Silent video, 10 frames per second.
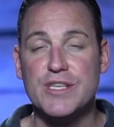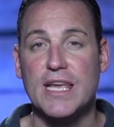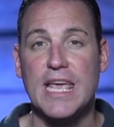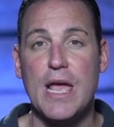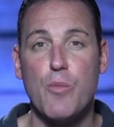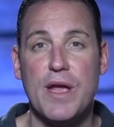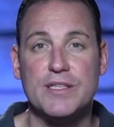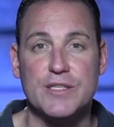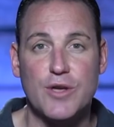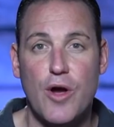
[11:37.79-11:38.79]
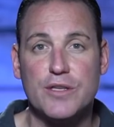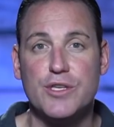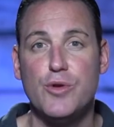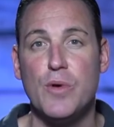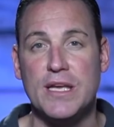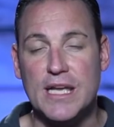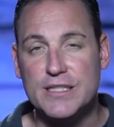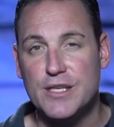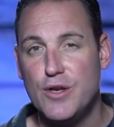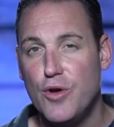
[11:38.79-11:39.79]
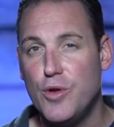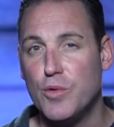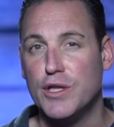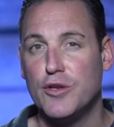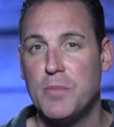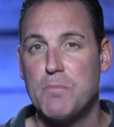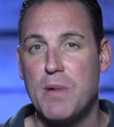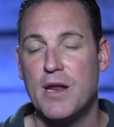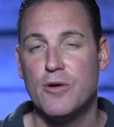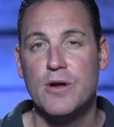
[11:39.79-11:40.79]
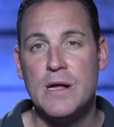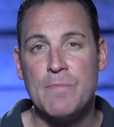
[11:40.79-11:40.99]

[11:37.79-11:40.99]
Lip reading: I can't wait to talk to you and get to know you a little bit better